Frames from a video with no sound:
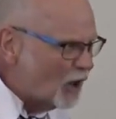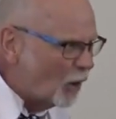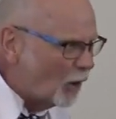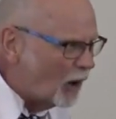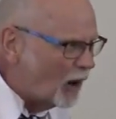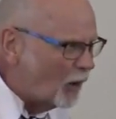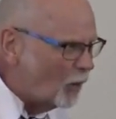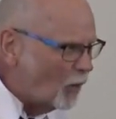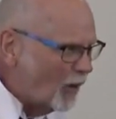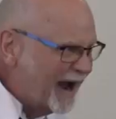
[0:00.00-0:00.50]

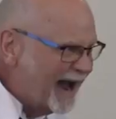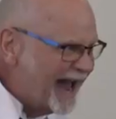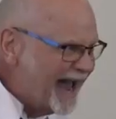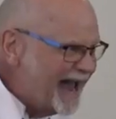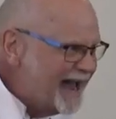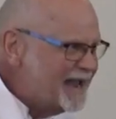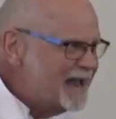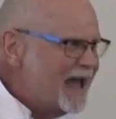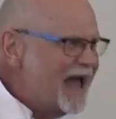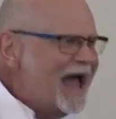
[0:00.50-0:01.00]
go
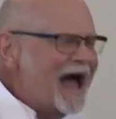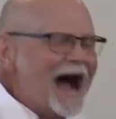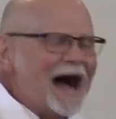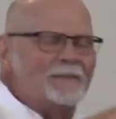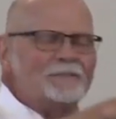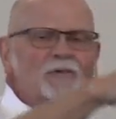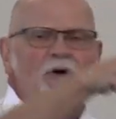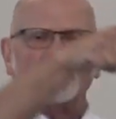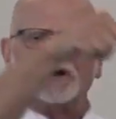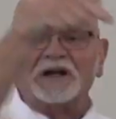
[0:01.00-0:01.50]
away,
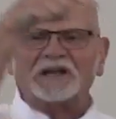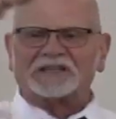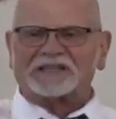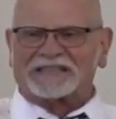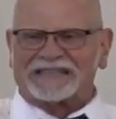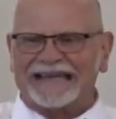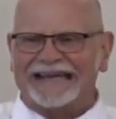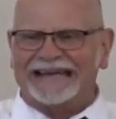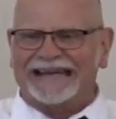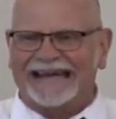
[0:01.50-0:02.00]
I'm going to
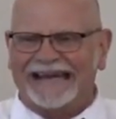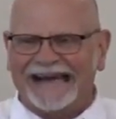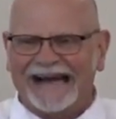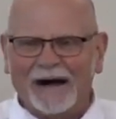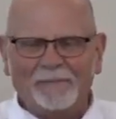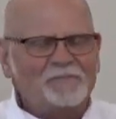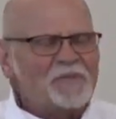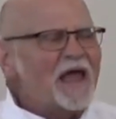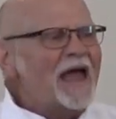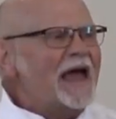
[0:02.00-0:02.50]
send
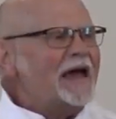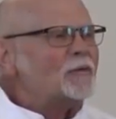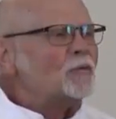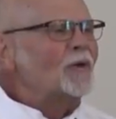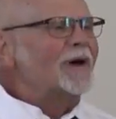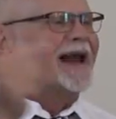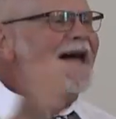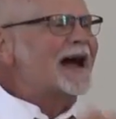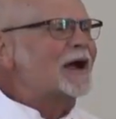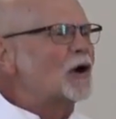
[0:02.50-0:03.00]
him, and
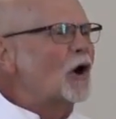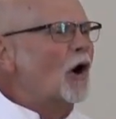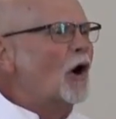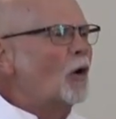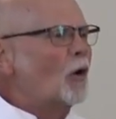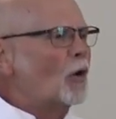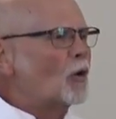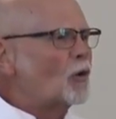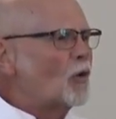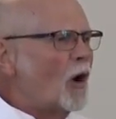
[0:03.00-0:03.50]
when I
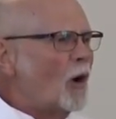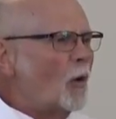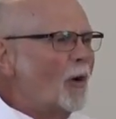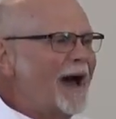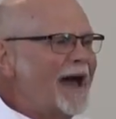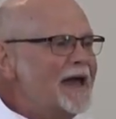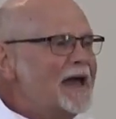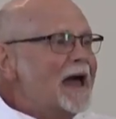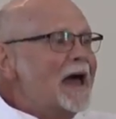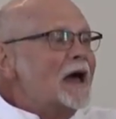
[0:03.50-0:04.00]
go
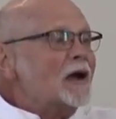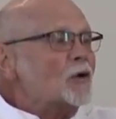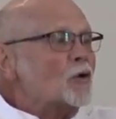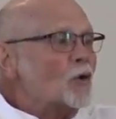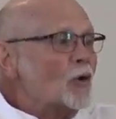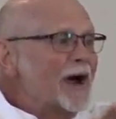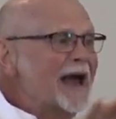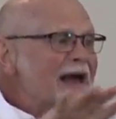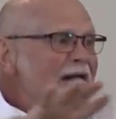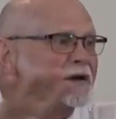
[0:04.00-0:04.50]
away,
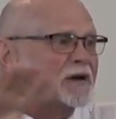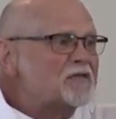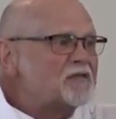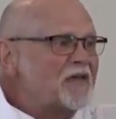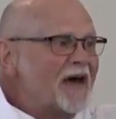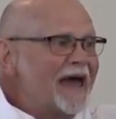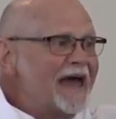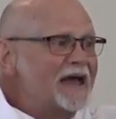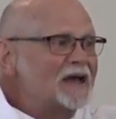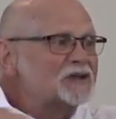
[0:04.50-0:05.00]
greater
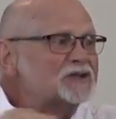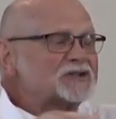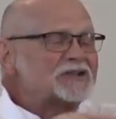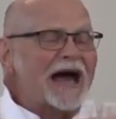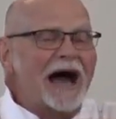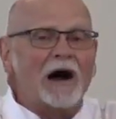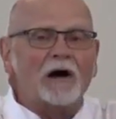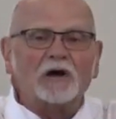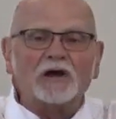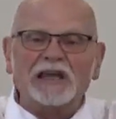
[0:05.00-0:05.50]
things
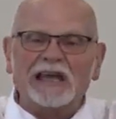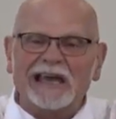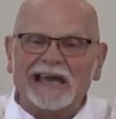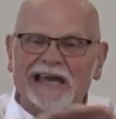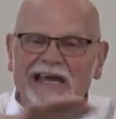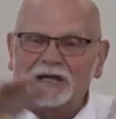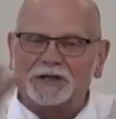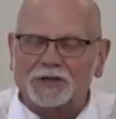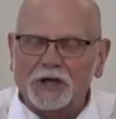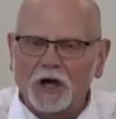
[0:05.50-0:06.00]
shall
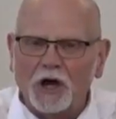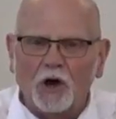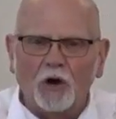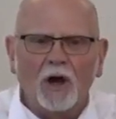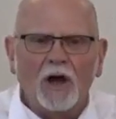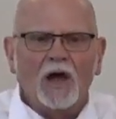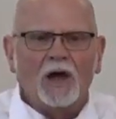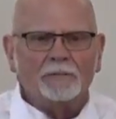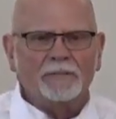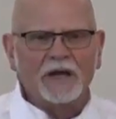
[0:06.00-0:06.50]
ye
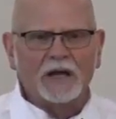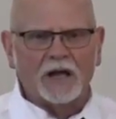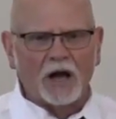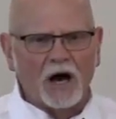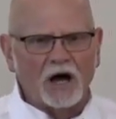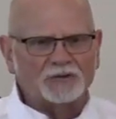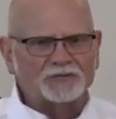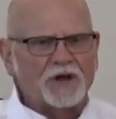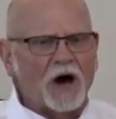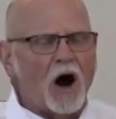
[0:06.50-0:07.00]
do,
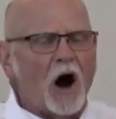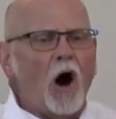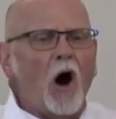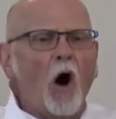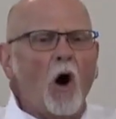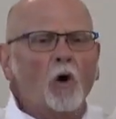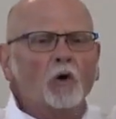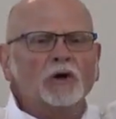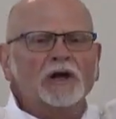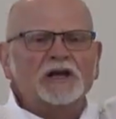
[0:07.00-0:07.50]
because the
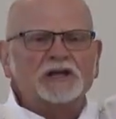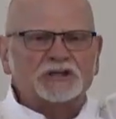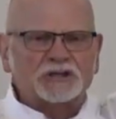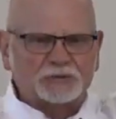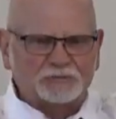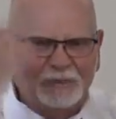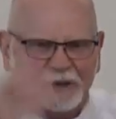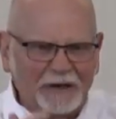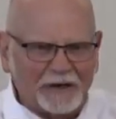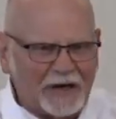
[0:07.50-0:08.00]
Holy
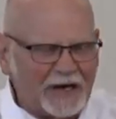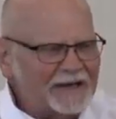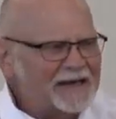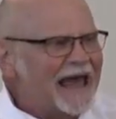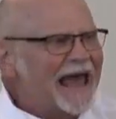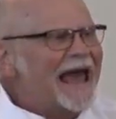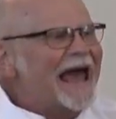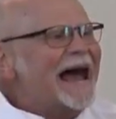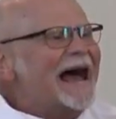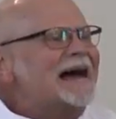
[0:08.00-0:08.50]

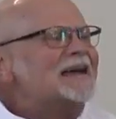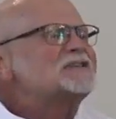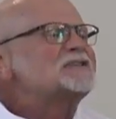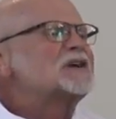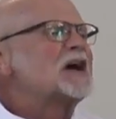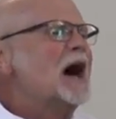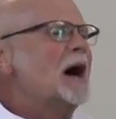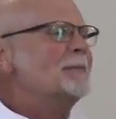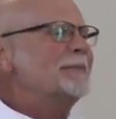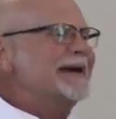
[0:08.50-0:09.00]
Spirit has
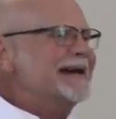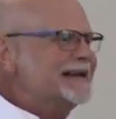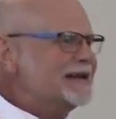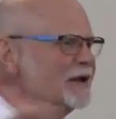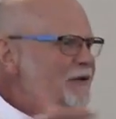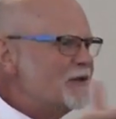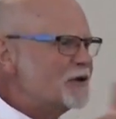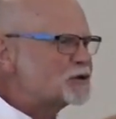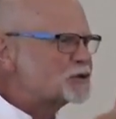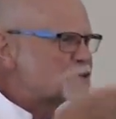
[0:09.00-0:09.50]
come
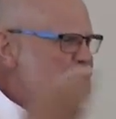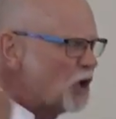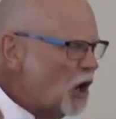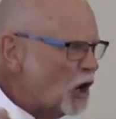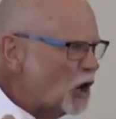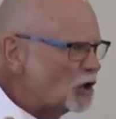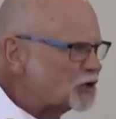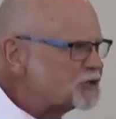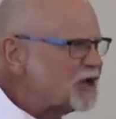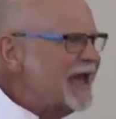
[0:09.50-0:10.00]
into the
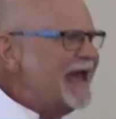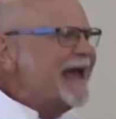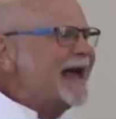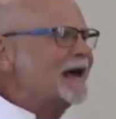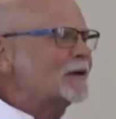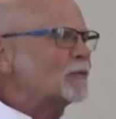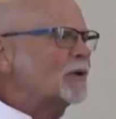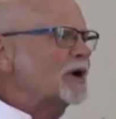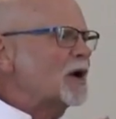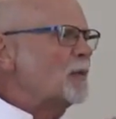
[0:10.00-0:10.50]
church.
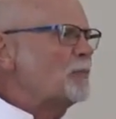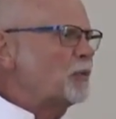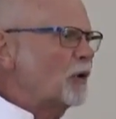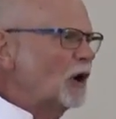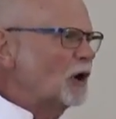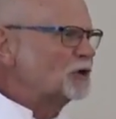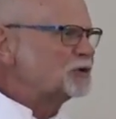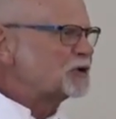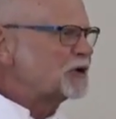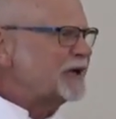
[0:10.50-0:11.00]
And when a
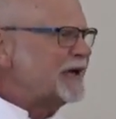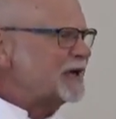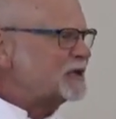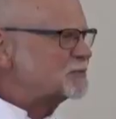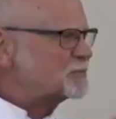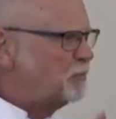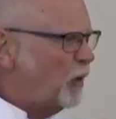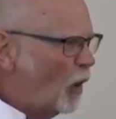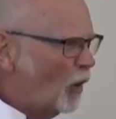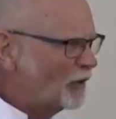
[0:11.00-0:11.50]
person
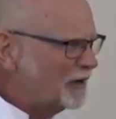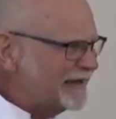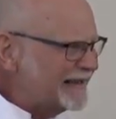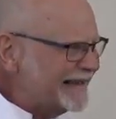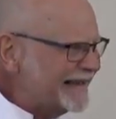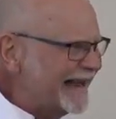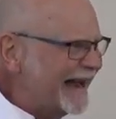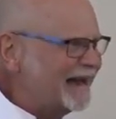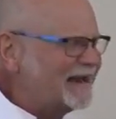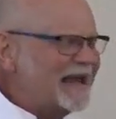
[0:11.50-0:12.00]
gets born
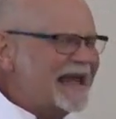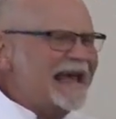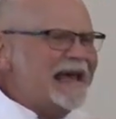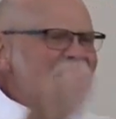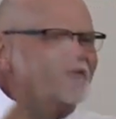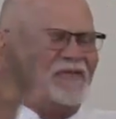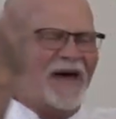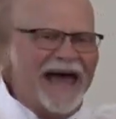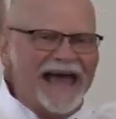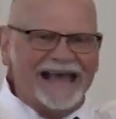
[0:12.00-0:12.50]

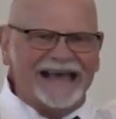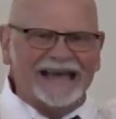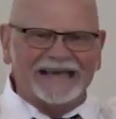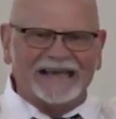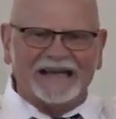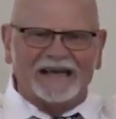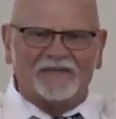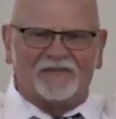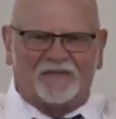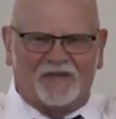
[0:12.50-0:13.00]
again, they
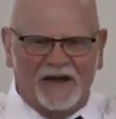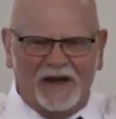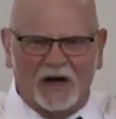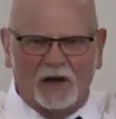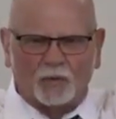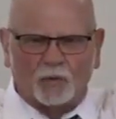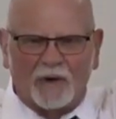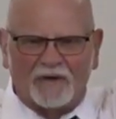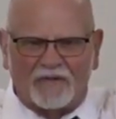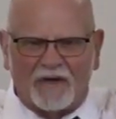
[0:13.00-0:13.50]
get
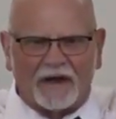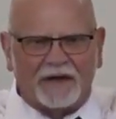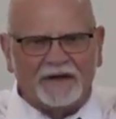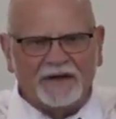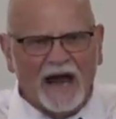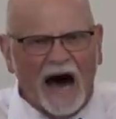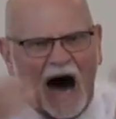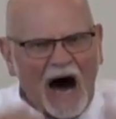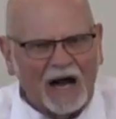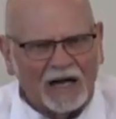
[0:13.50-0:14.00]
filled with the
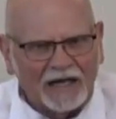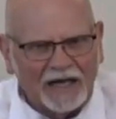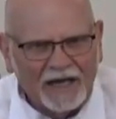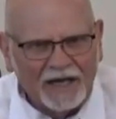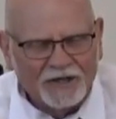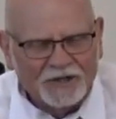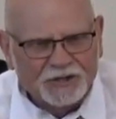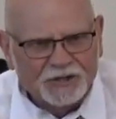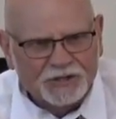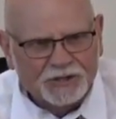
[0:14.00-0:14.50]

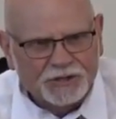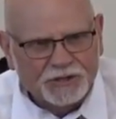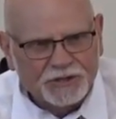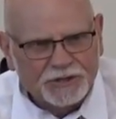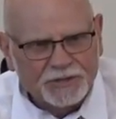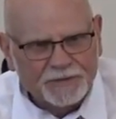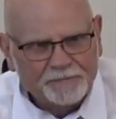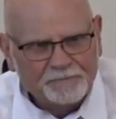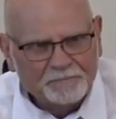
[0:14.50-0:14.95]
knowledge